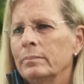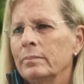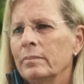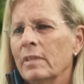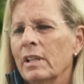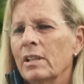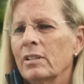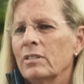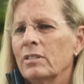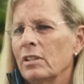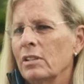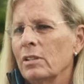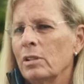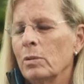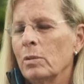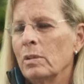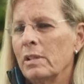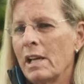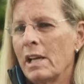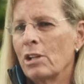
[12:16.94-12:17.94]
things that
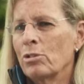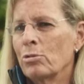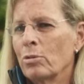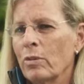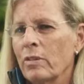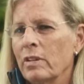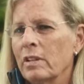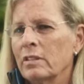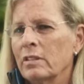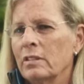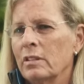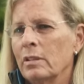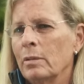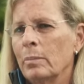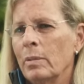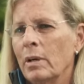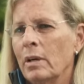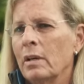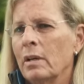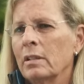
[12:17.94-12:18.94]
you would natural things in a
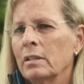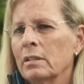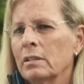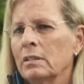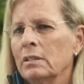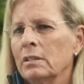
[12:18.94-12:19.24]
bog.